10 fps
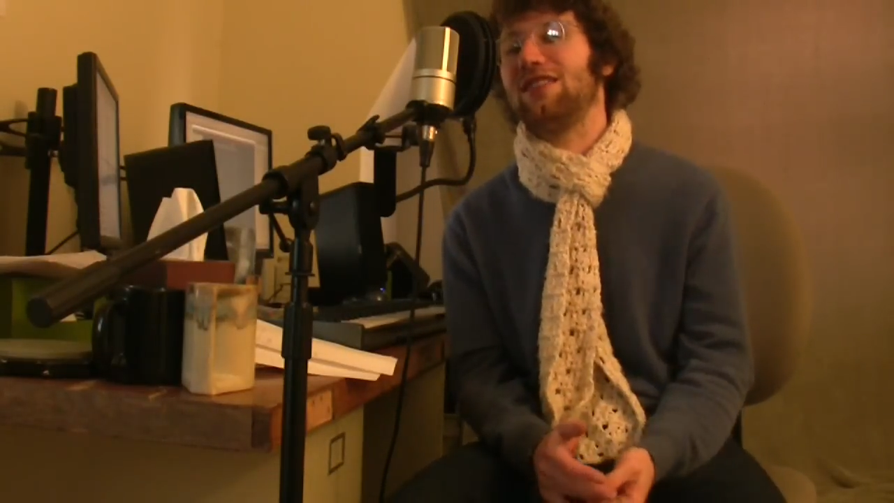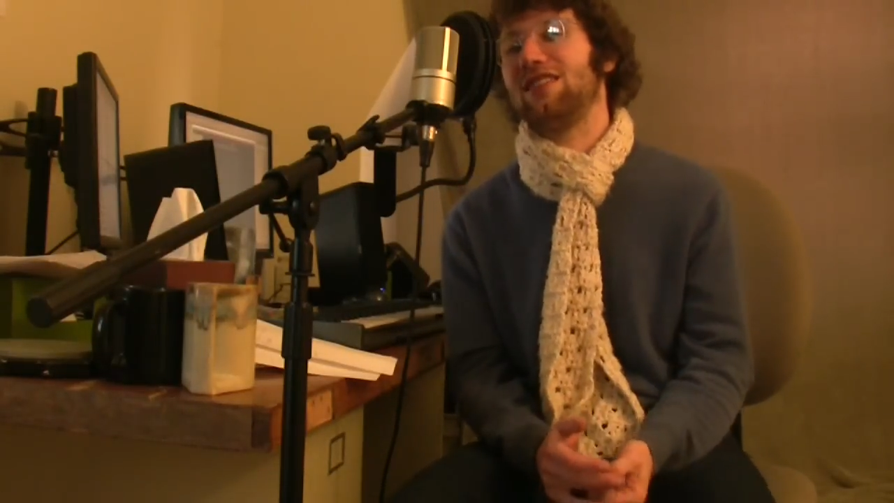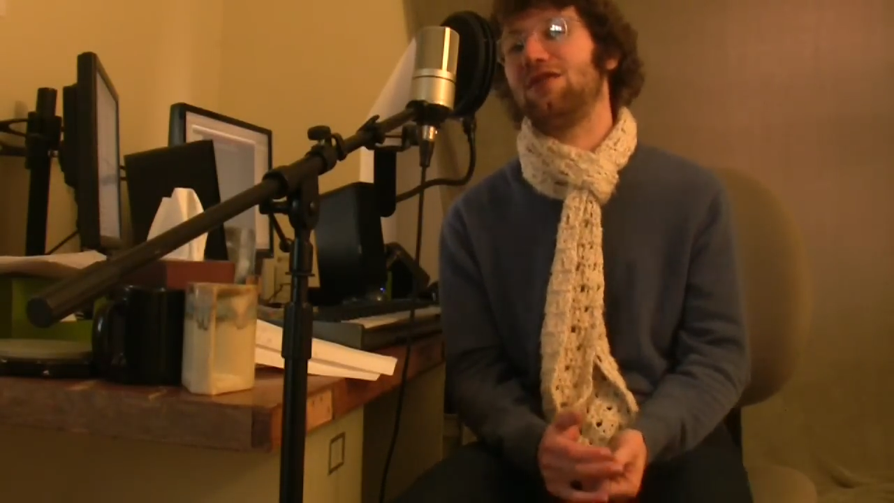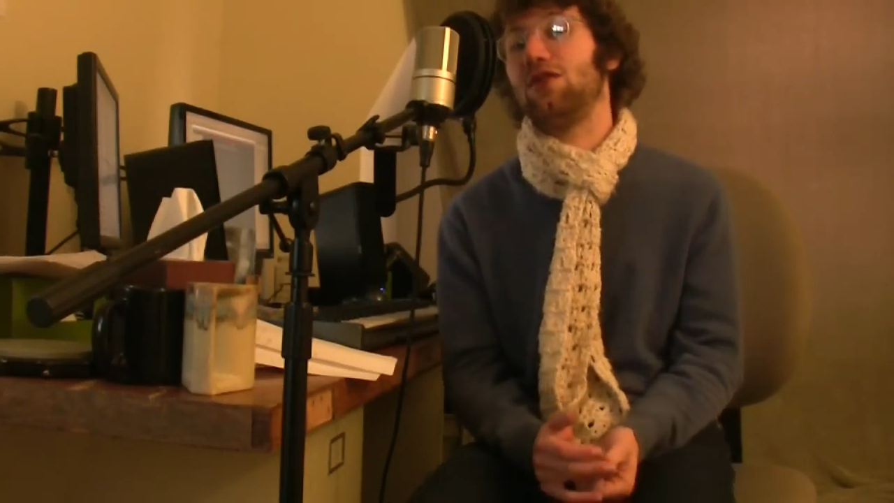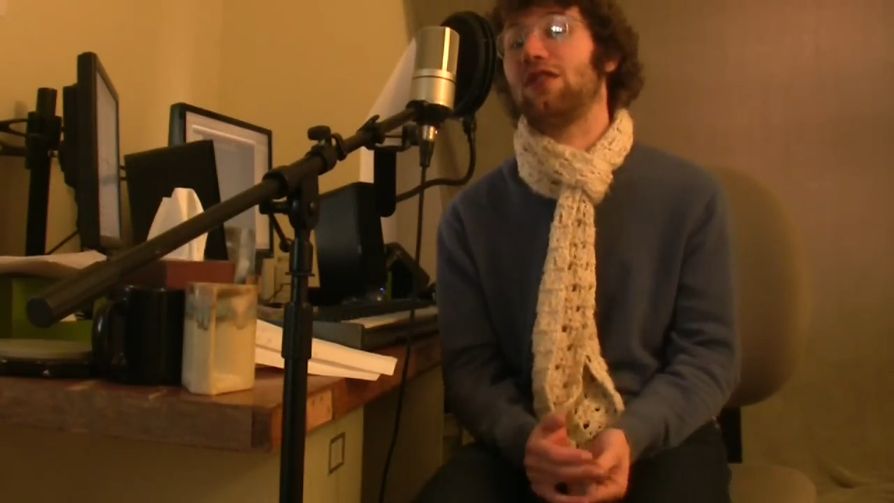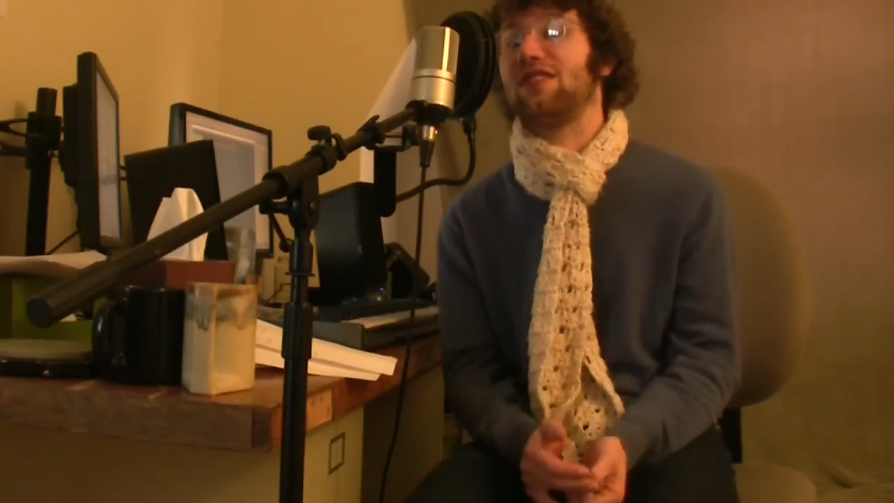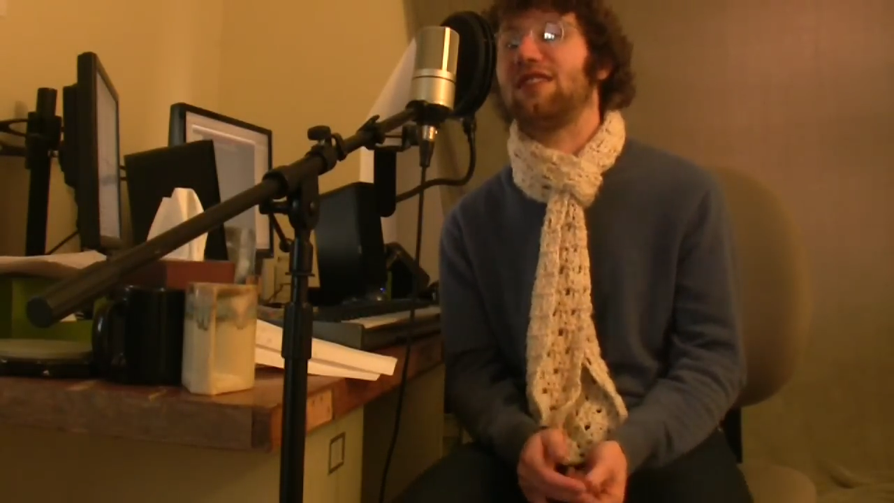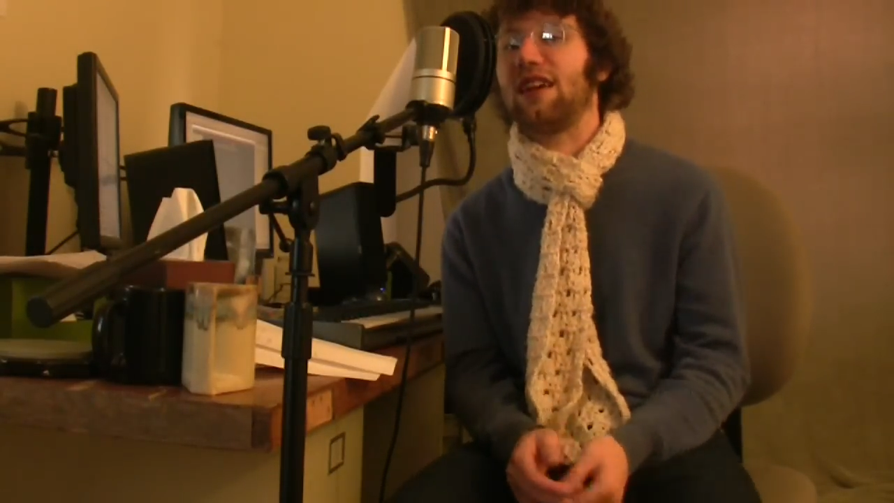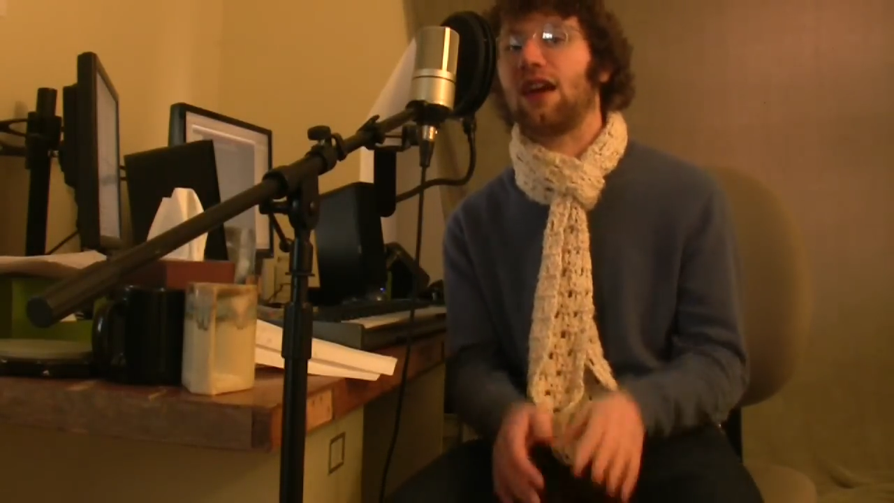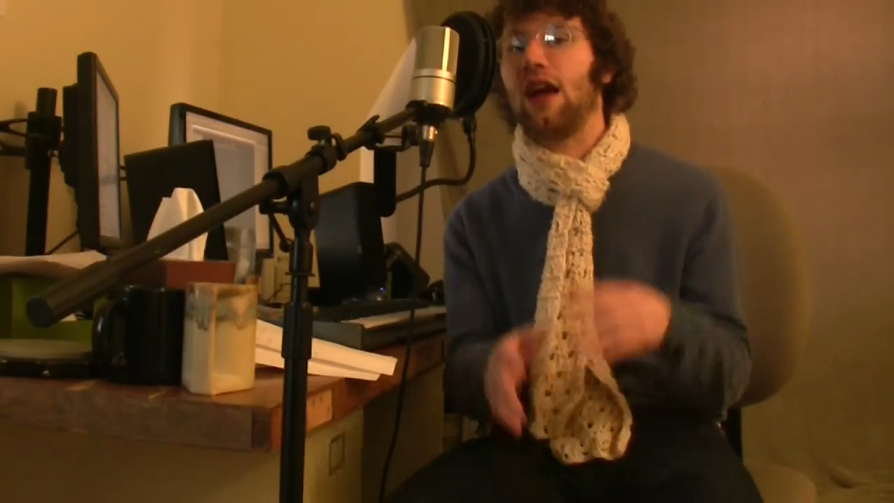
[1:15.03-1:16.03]
is if you can
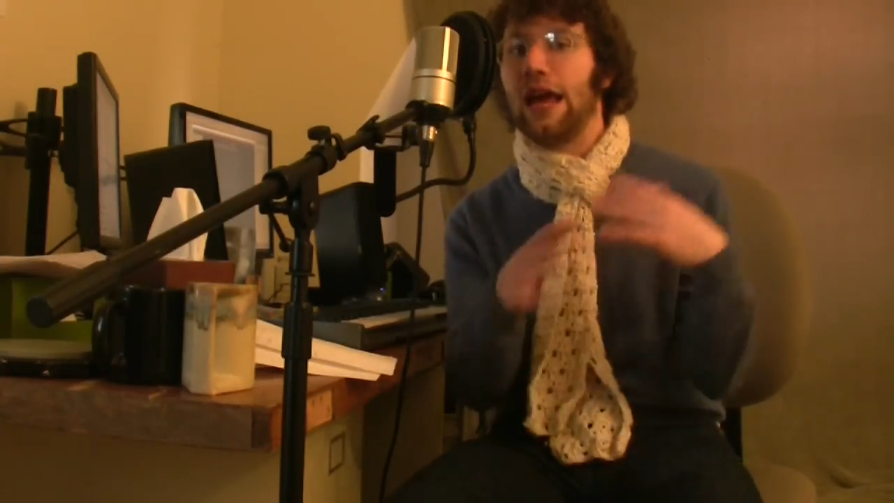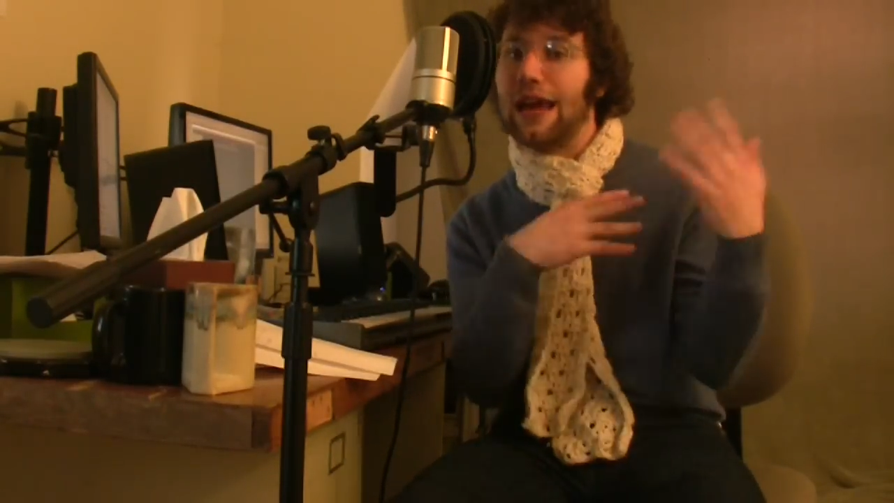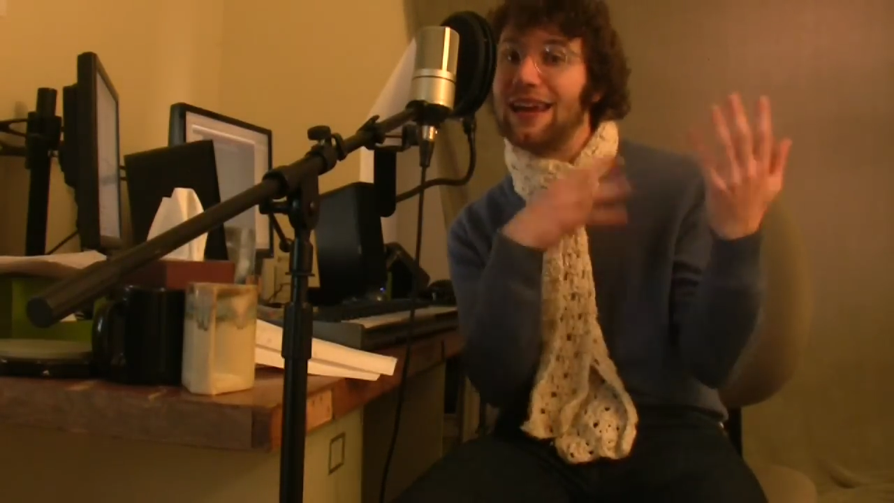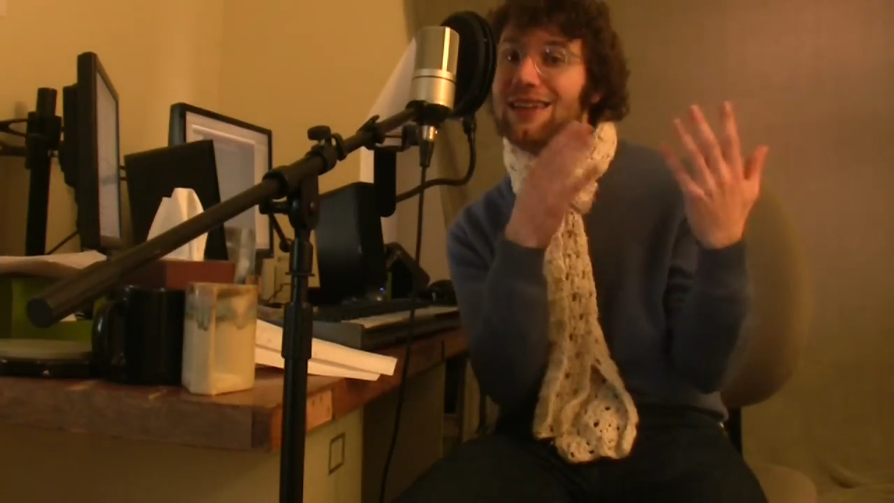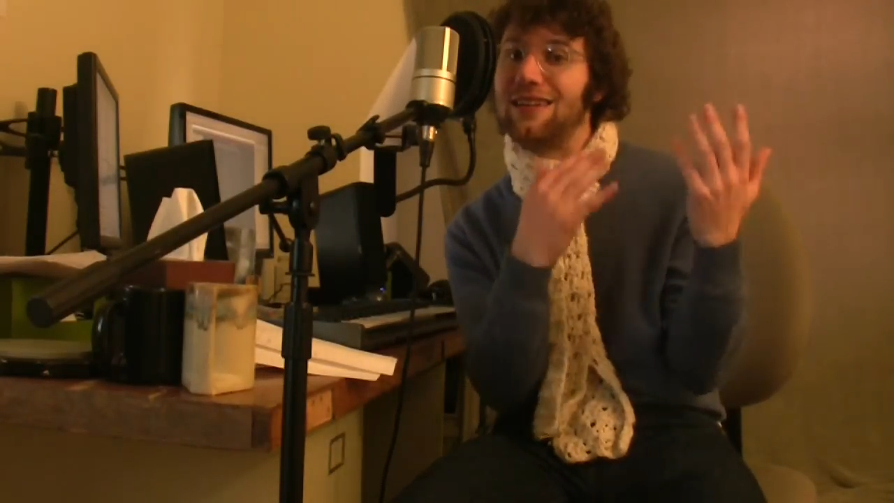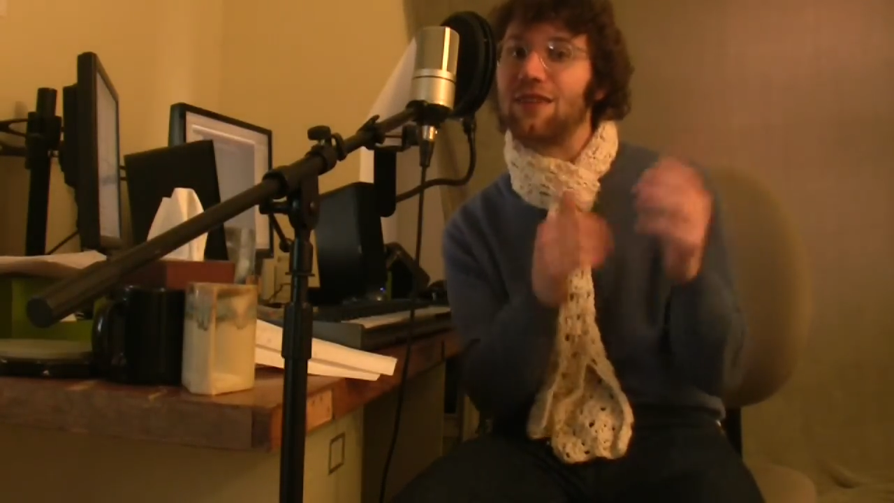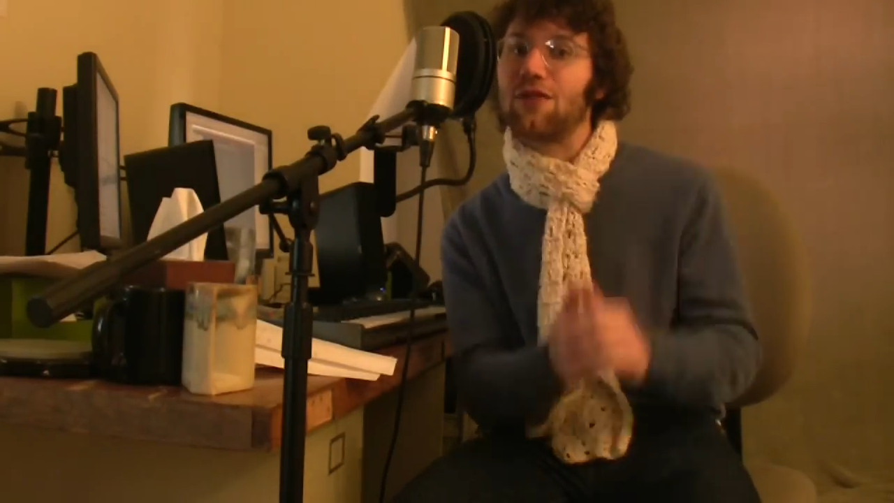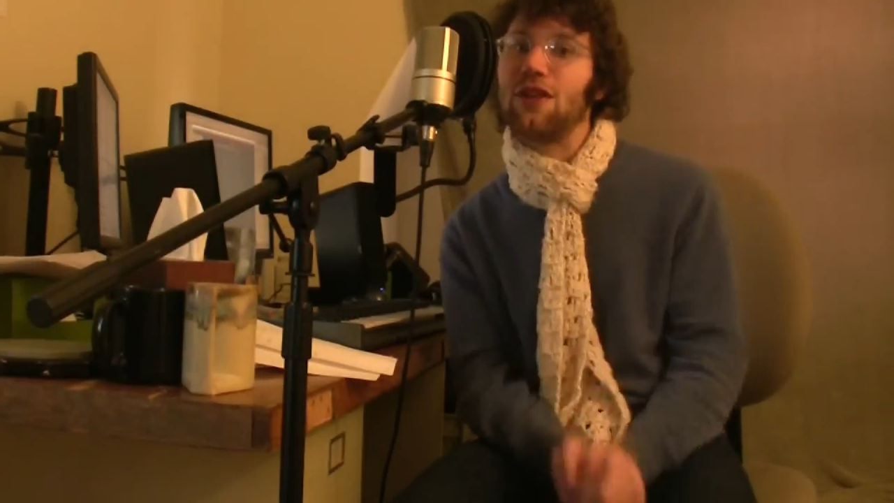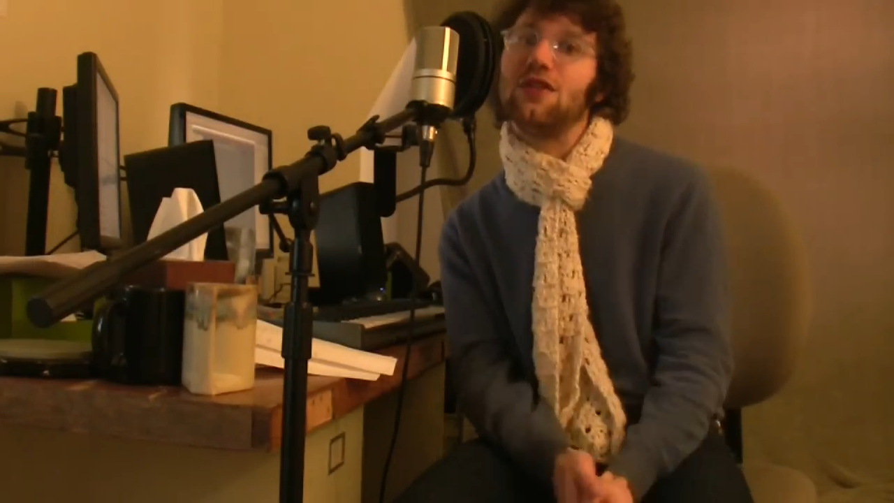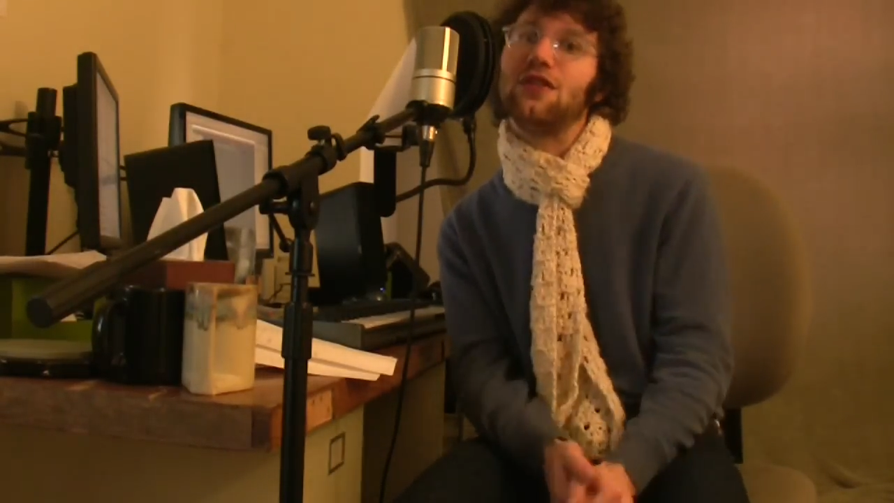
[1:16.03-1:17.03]
sing in different